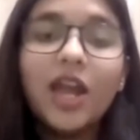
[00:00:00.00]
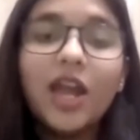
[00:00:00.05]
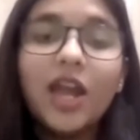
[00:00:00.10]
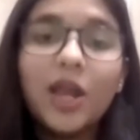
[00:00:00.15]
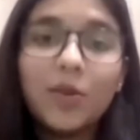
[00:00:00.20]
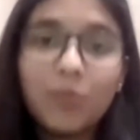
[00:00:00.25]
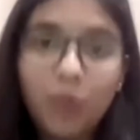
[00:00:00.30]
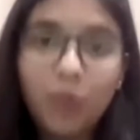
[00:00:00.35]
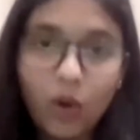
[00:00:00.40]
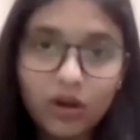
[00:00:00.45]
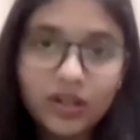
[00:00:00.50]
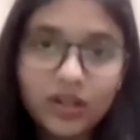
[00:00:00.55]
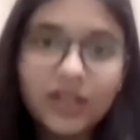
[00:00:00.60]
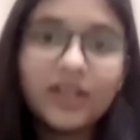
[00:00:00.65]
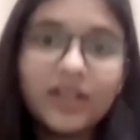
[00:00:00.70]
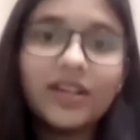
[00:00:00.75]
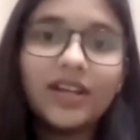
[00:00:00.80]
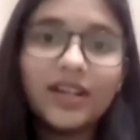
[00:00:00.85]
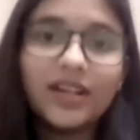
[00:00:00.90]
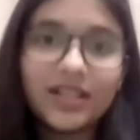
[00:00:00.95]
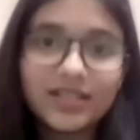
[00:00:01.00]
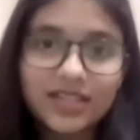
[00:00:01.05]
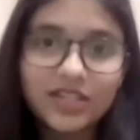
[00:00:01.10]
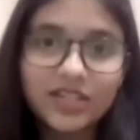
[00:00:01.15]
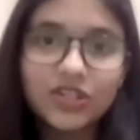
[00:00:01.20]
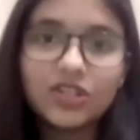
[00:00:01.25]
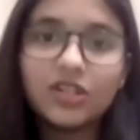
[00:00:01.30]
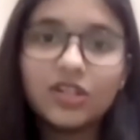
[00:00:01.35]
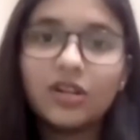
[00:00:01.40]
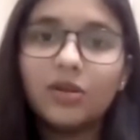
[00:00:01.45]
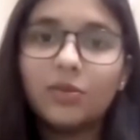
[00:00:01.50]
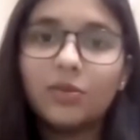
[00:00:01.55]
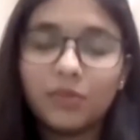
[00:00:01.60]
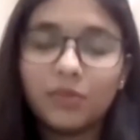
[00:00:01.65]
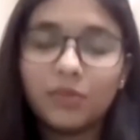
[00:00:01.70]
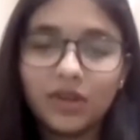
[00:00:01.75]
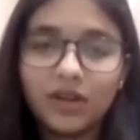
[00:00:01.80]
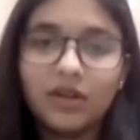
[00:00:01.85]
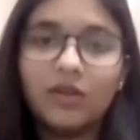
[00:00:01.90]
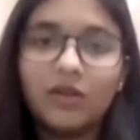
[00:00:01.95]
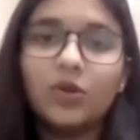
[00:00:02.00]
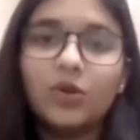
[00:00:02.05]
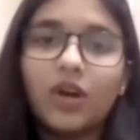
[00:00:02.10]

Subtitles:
important and essential to